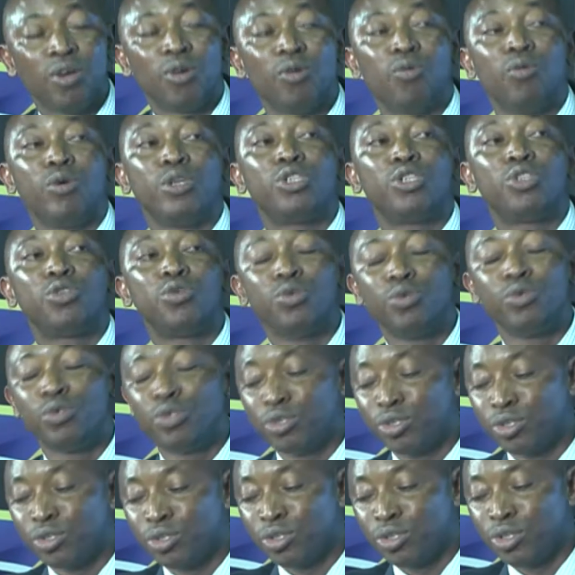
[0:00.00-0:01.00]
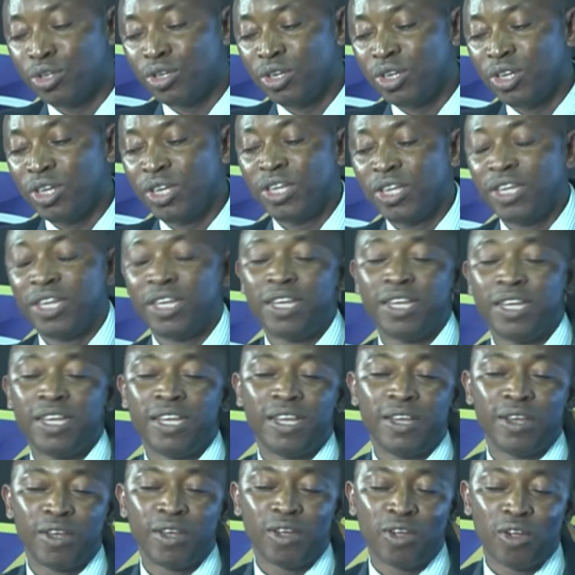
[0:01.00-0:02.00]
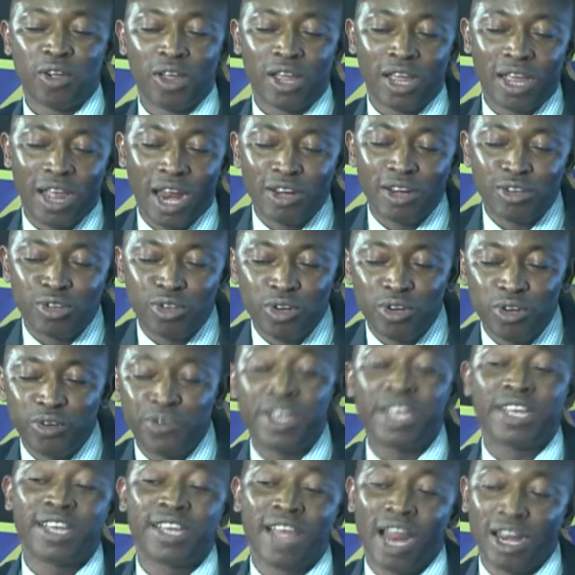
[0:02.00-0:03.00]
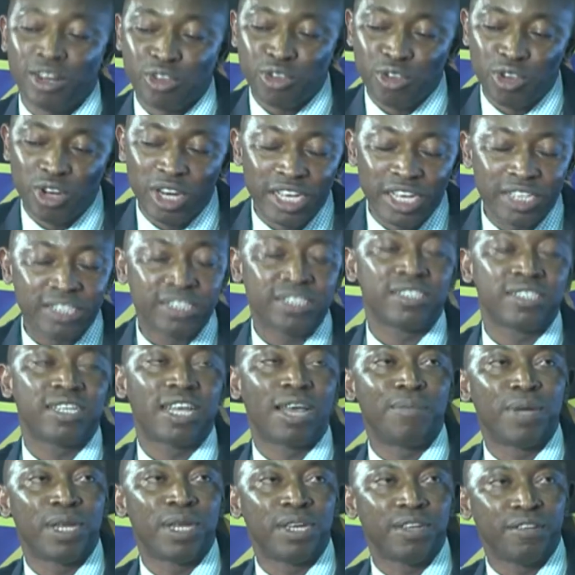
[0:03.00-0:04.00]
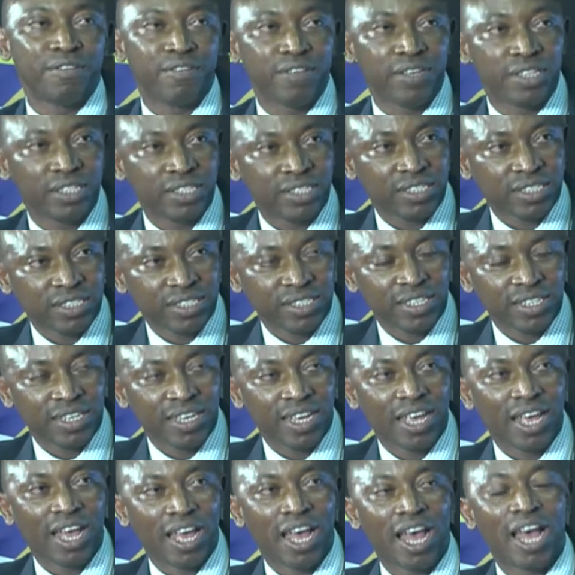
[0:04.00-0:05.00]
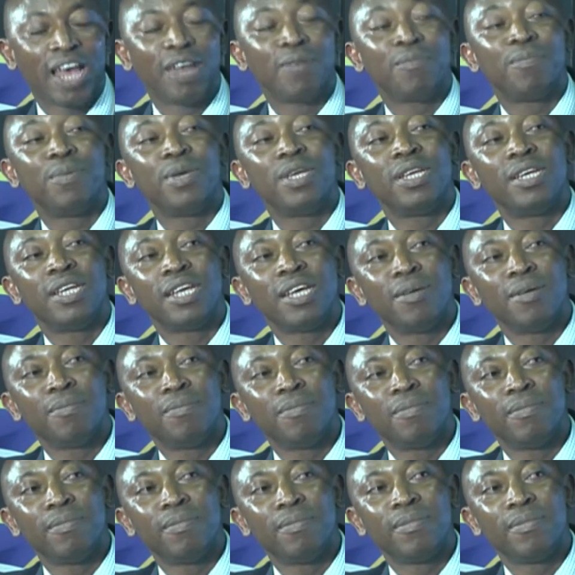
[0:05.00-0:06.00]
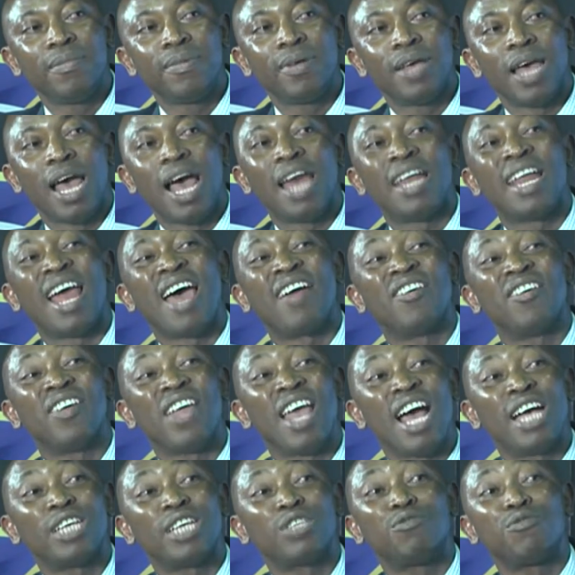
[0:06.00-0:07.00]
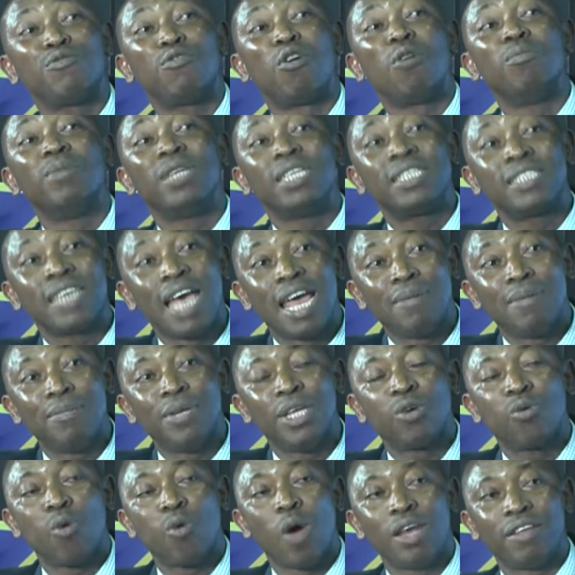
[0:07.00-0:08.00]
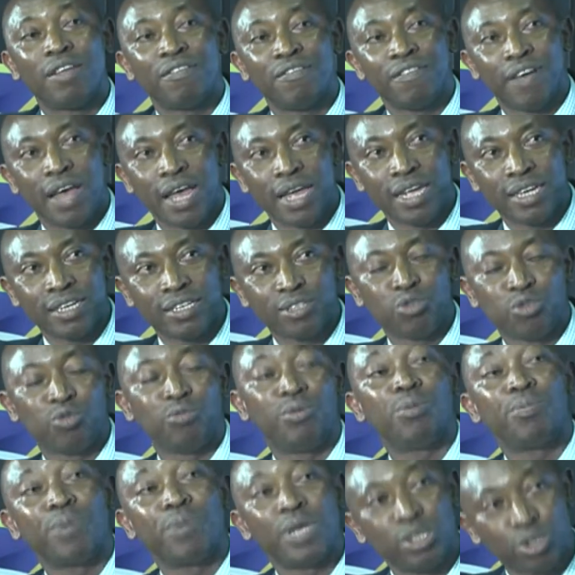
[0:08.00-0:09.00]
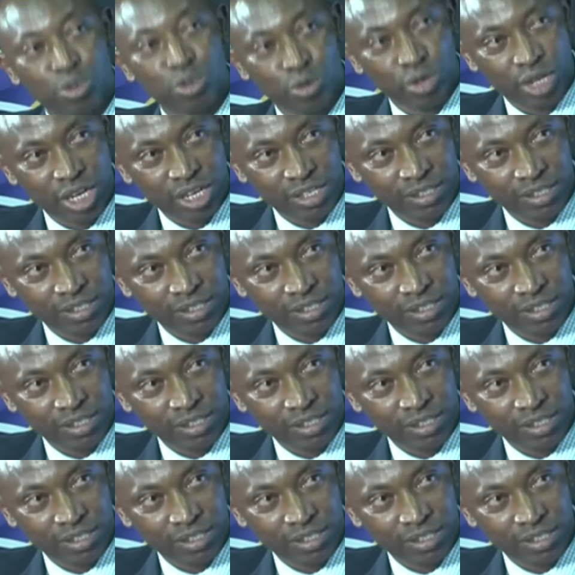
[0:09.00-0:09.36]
We should recalculate their benefits and pay them an arrears from the time they qualified to be pensioners.